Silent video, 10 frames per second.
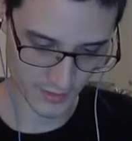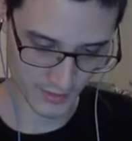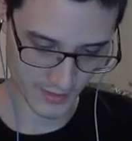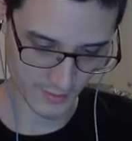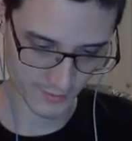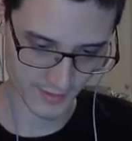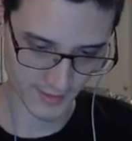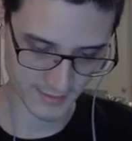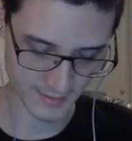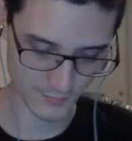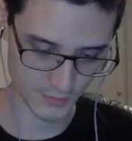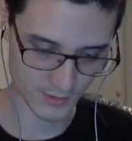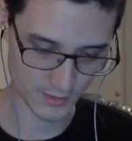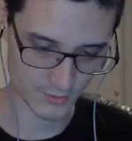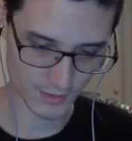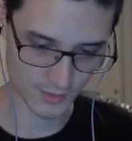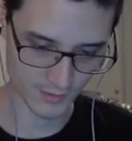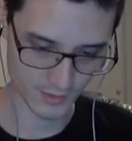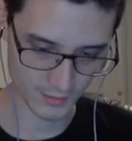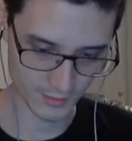now, because that gets me 2
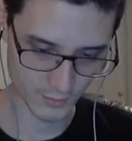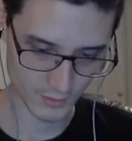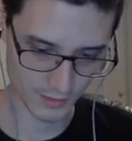kills, including one on the